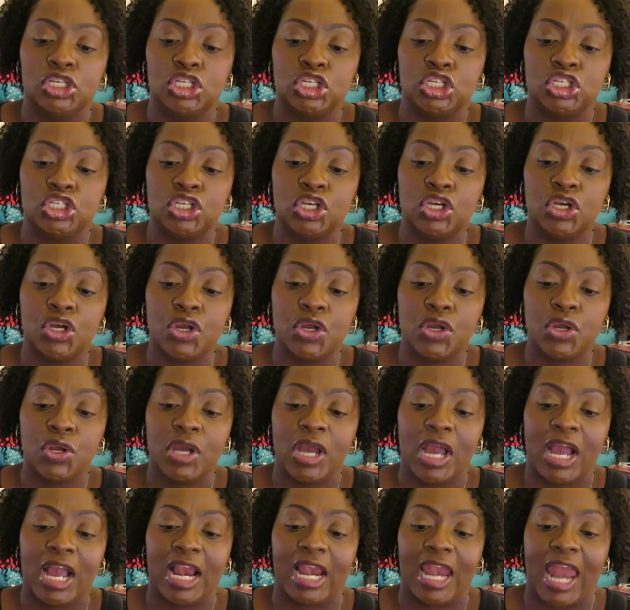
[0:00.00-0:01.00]
Sugar
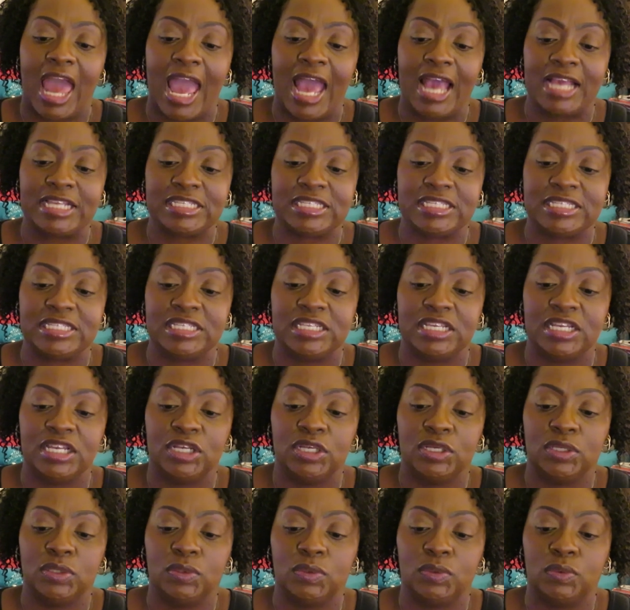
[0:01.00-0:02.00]
glass.
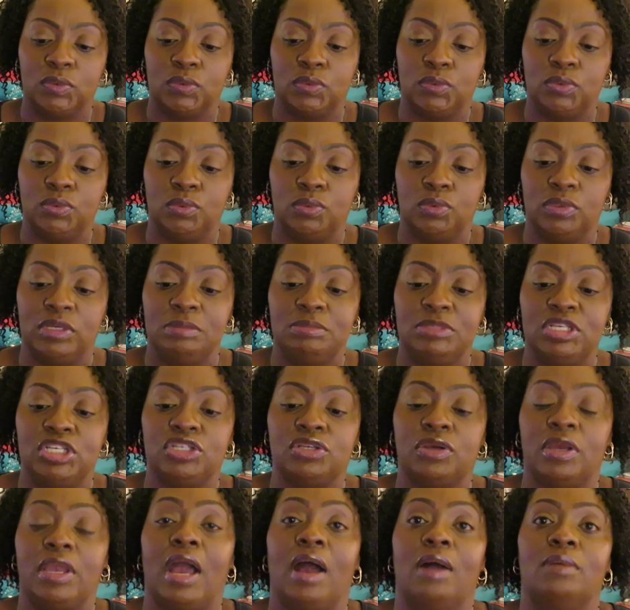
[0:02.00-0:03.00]
Ooh, let me
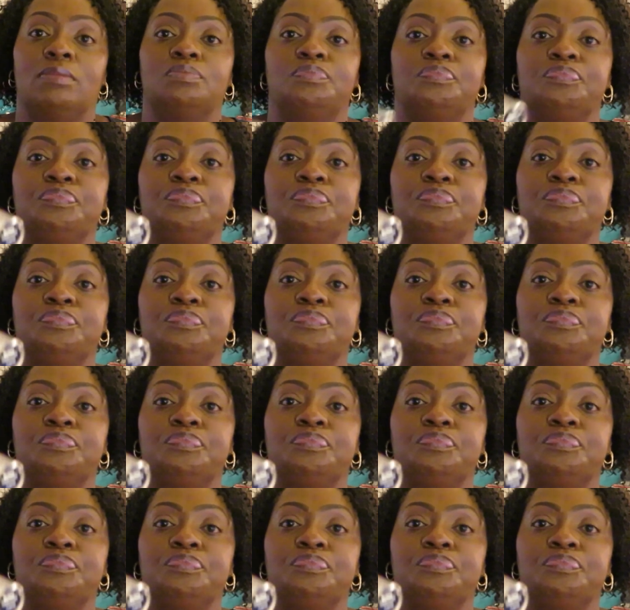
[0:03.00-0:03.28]
show y'all.